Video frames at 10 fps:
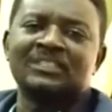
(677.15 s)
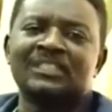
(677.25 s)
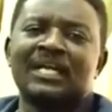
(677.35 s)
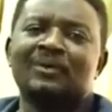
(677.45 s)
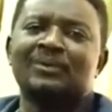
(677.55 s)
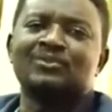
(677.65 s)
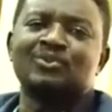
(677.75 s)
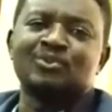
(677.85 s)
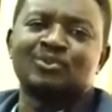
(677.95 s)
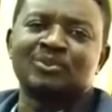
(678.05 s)
He said, I want to
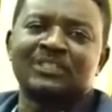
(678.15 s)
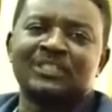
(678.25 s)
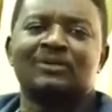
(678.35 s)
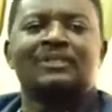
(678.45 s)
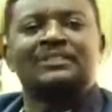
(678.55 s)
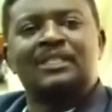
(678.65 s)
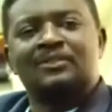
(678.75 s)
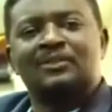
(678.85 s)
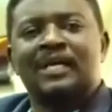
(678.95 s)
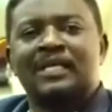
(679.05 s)
do crusade. God said,
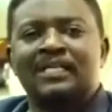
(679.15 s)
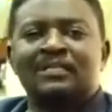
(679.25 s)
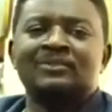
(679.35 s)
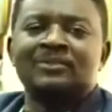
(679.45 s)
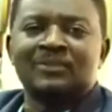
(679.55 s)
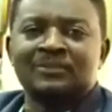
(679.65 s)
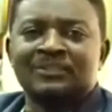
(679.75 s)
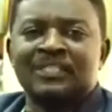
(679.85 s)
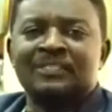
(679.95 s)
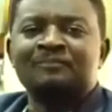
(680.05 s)
go ahead and do your
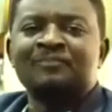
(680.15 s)
crusade.